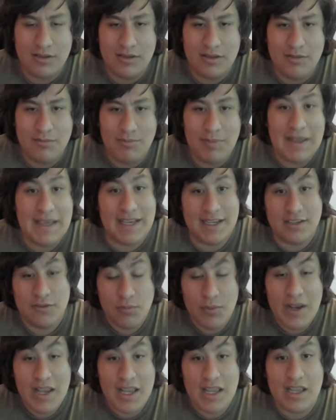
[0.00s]
Because
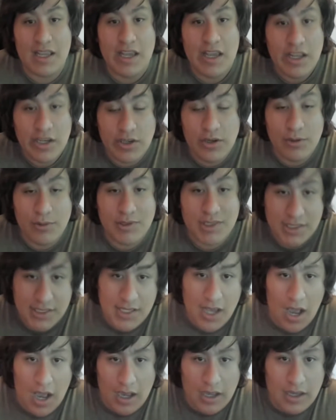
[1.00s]
we do
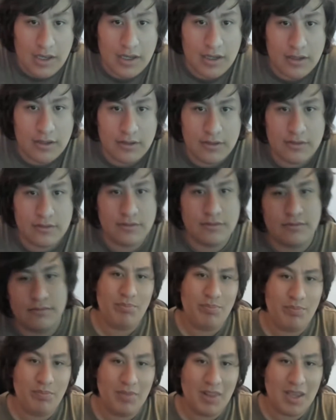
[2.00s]
suck
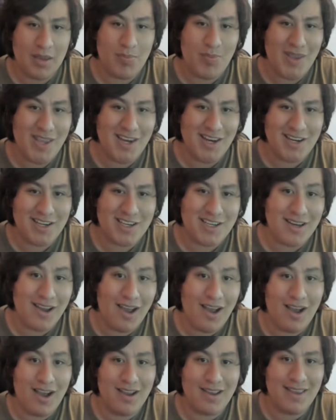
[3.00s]
like being a
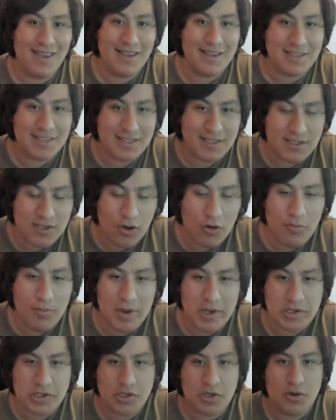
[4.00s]
dog is so
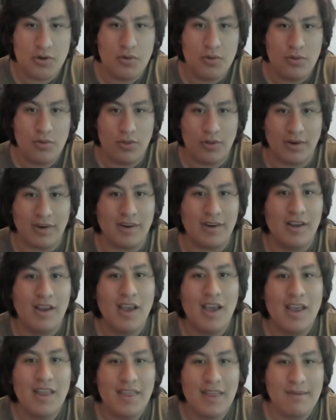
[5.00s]
much cooler
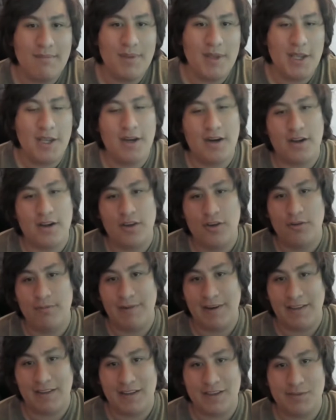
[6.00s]
than being a
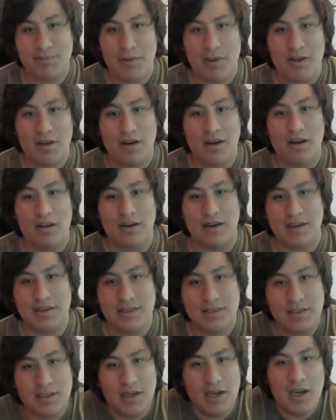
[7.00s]
human. Let's be
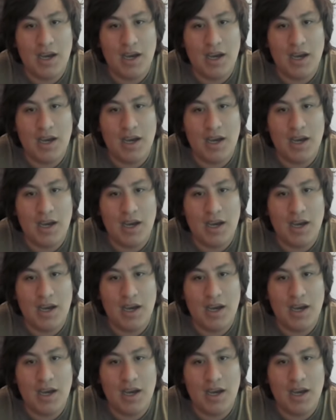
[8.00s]
honest.